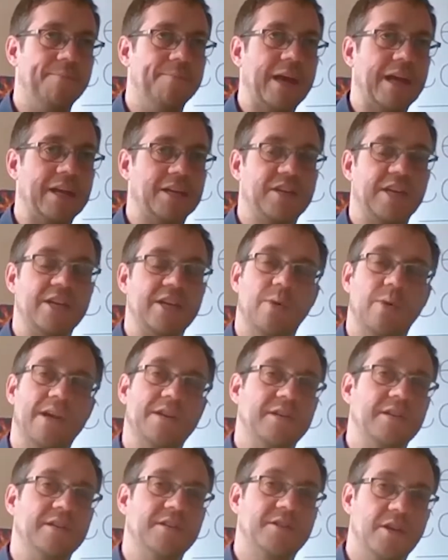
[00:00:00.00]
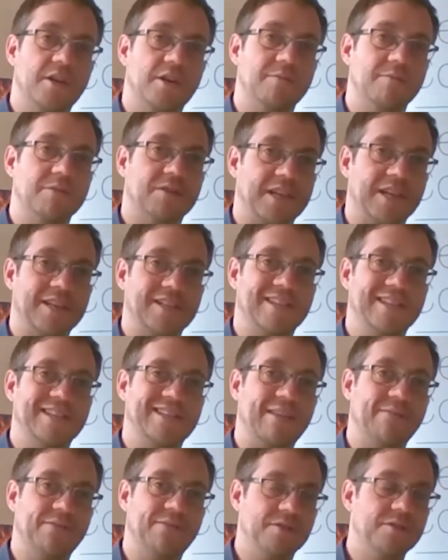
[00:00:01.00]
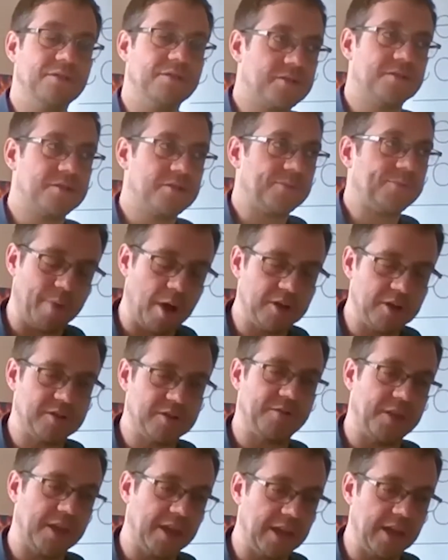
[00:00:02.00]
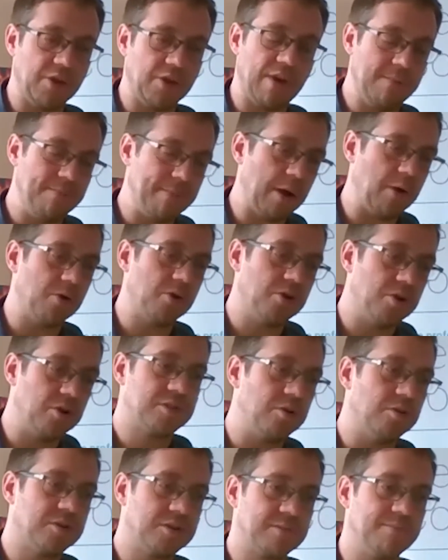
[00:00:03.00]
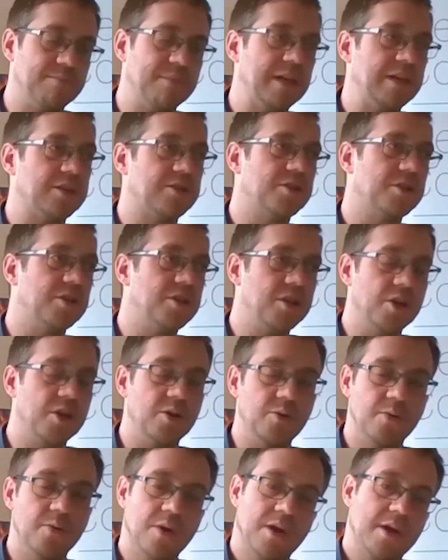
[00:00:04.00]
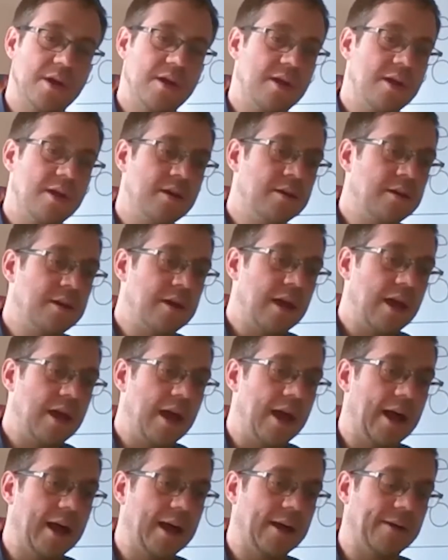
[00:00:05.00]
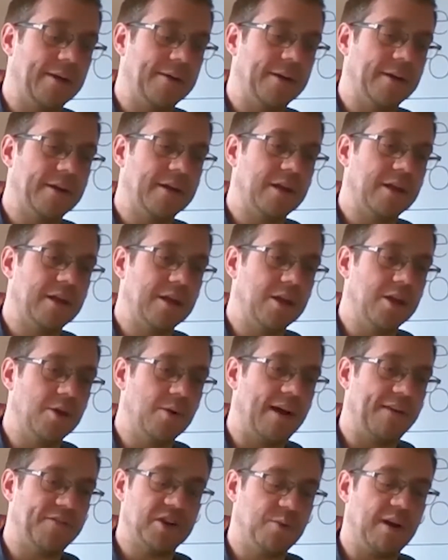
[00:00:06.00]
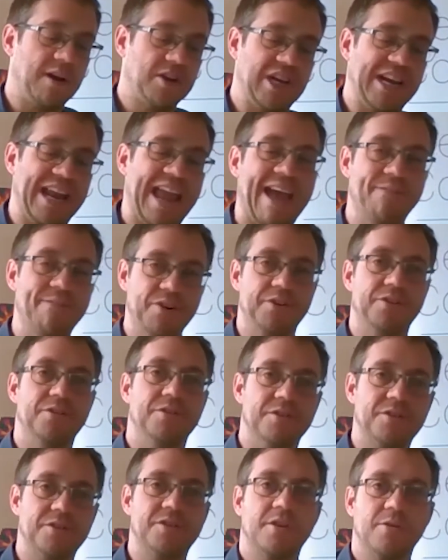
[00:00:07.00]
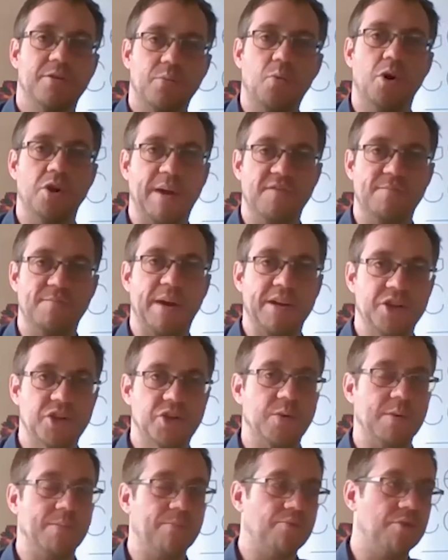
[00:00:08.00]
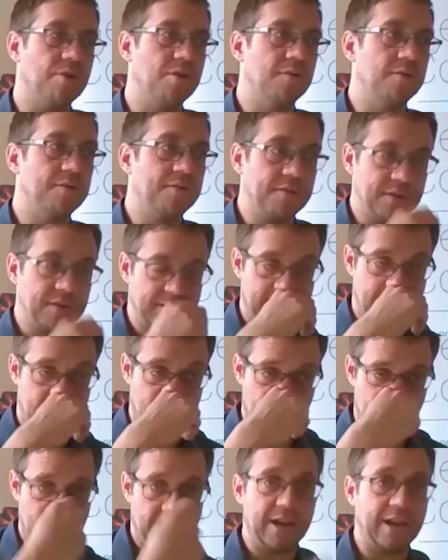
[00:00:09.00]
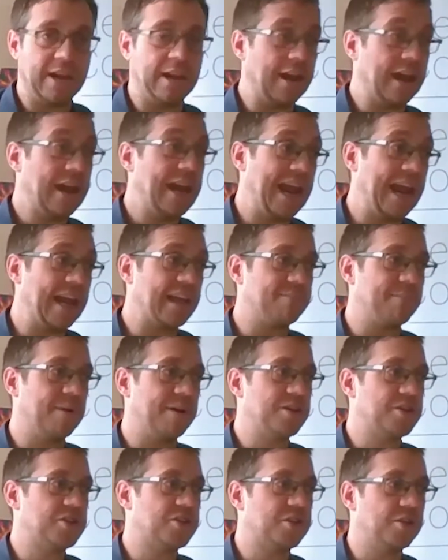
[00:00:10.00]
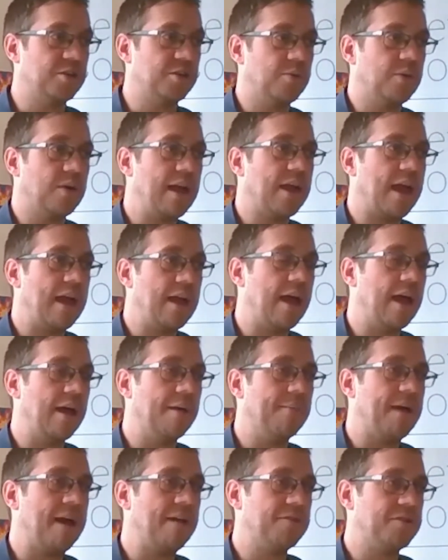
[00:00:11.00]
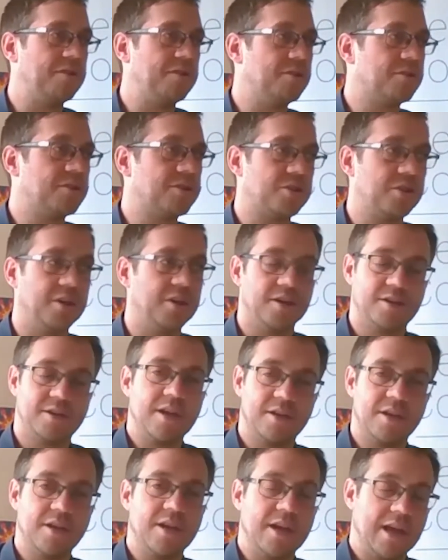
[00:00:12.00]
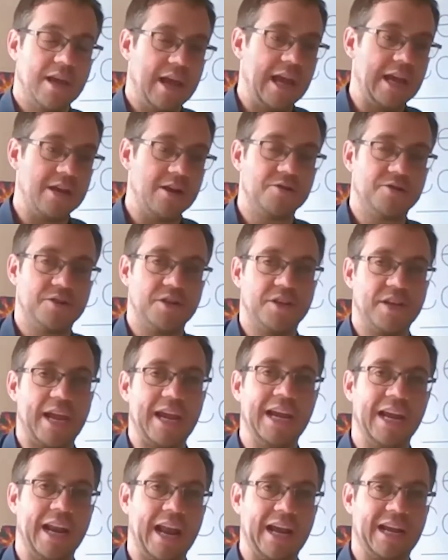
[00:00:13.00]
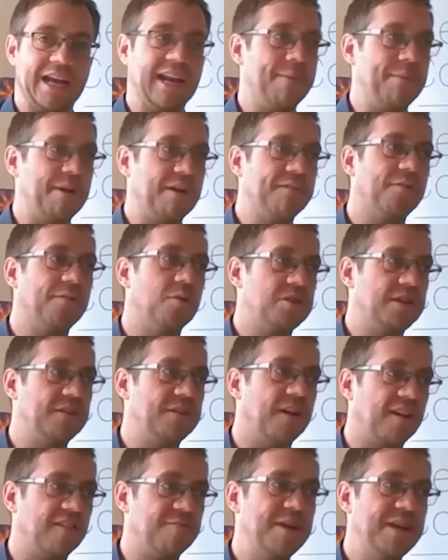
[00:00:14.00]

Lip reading: extenuating circumstances evidence. Part of the Green Belt course means that you have to actually evidence what you've managed to improve. So he has managed to evidence that it used to take an academic 45